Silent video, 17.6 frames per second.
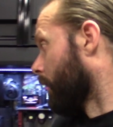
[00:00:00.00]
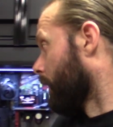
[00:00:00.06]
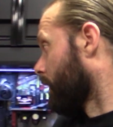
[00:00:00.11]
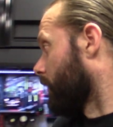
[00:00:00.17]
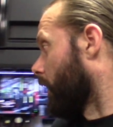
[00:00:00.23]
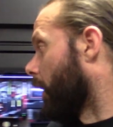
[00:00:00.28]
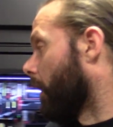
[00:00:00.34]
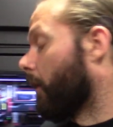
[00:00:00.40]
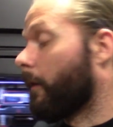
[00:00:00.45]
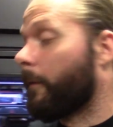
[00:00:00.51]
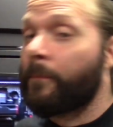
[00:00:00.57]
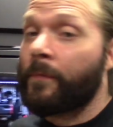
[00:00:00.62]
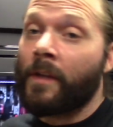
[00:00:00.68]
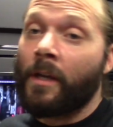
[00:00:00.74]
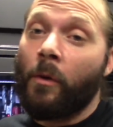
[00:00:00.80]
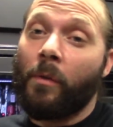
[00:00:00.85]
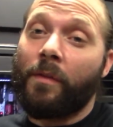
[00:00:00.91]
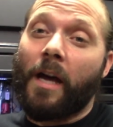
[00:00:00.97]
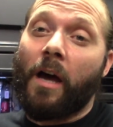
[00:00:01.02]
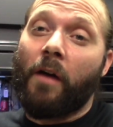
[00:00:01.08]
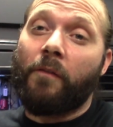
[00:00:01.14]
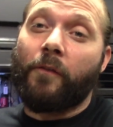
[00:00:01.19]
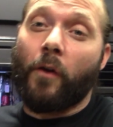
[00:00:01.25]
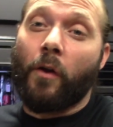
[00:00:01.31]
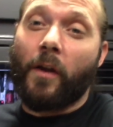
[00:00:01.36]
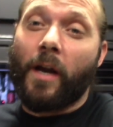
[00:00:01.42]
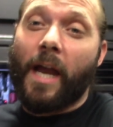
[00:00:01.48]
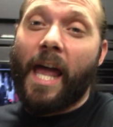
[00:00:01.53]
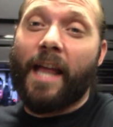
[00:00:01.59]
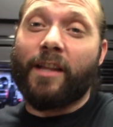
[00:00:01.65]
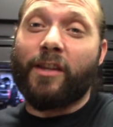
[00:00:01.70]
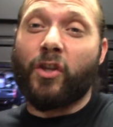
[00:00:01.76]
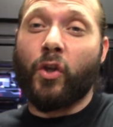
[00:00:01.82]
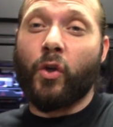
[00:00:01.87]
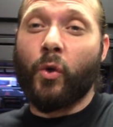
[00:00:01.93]
So without further
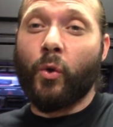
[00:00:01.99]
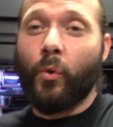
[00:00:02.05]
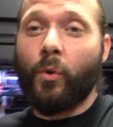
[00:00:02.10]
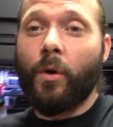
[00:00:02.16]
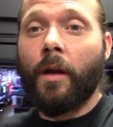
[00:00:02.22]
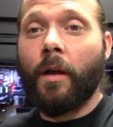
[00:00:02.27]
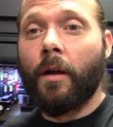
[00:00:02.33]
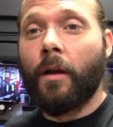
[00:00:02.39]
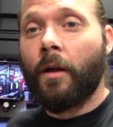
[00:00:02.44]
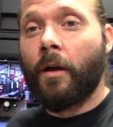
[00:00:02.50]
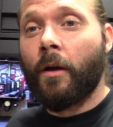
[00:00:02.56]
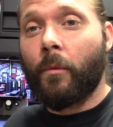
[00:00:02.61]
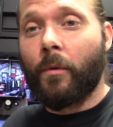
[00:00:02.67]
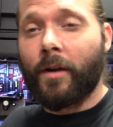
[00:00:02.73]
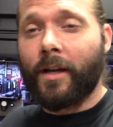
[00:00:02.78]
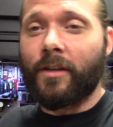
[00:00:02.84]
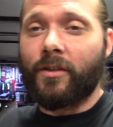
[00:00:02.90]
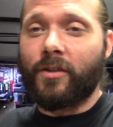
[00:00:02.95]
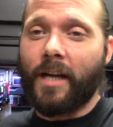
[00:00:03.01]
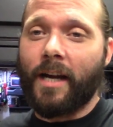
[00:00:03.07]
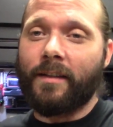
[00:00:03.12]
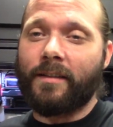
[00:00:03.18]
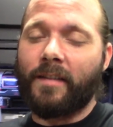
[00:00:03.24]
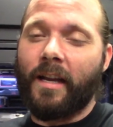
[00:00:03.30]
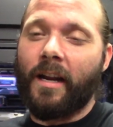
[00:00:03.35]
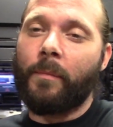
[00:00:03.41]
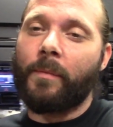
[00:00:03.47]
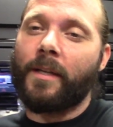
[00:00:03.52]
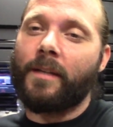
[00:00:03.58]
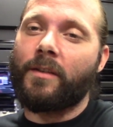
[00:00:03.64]
ado, we're gonna get you guys set up, get